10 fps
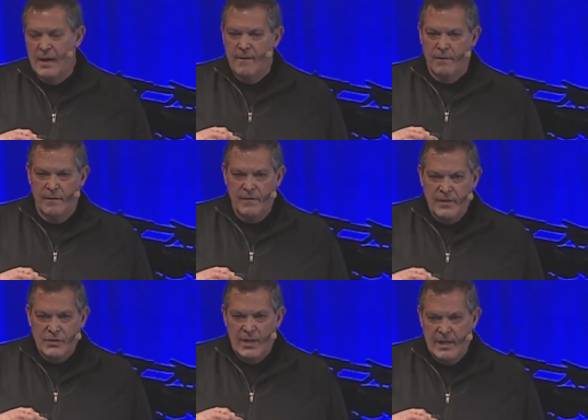for a
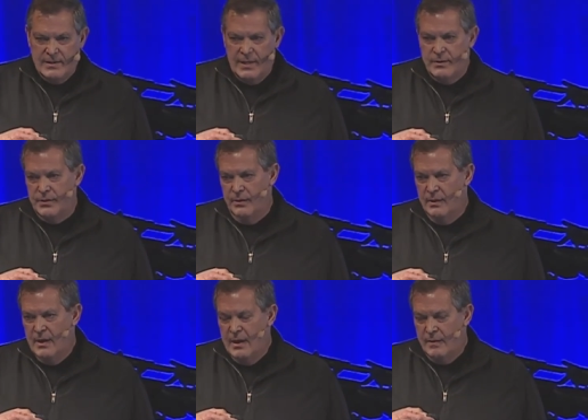VGA sensor
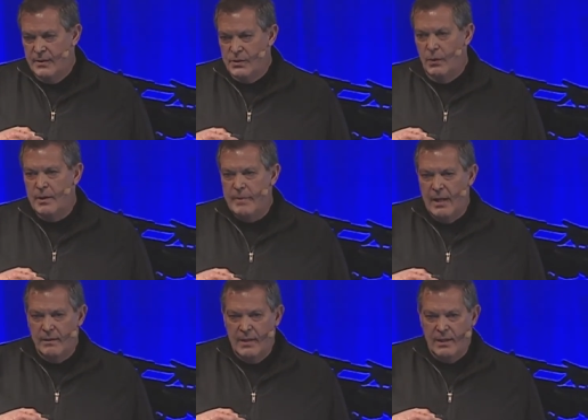that's going to be
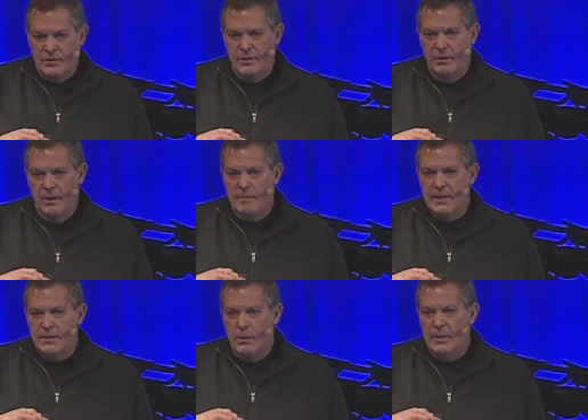out next year and be
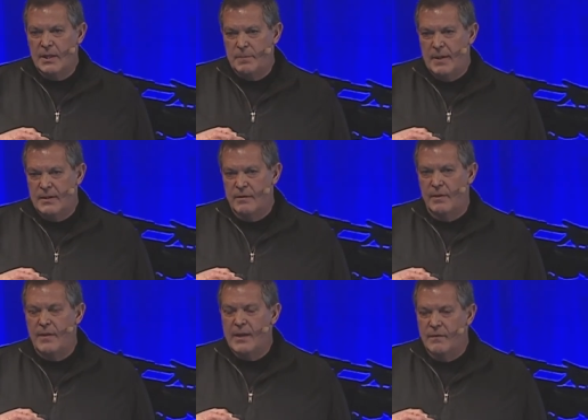so inexpensive that
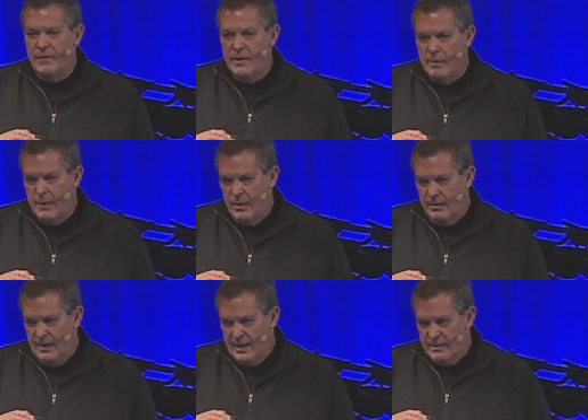they can fit in a pair of
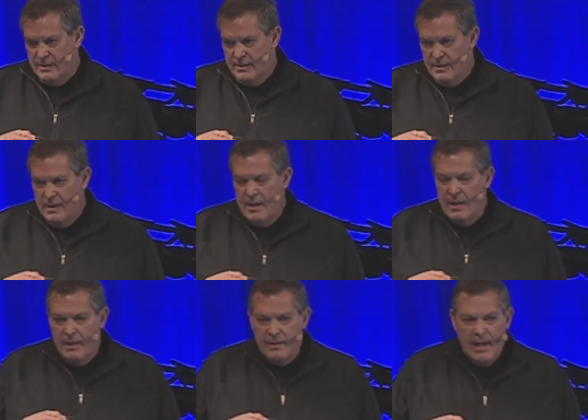glasses.
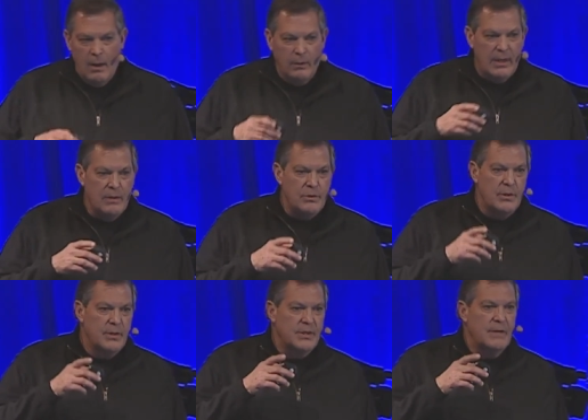It now allows you
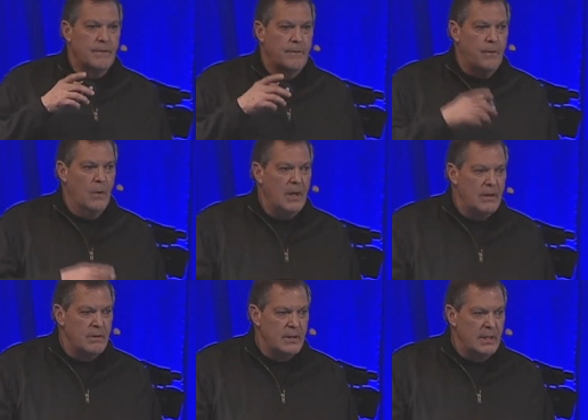to see from
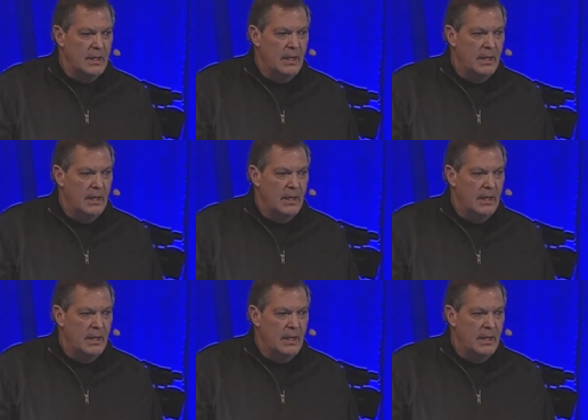400,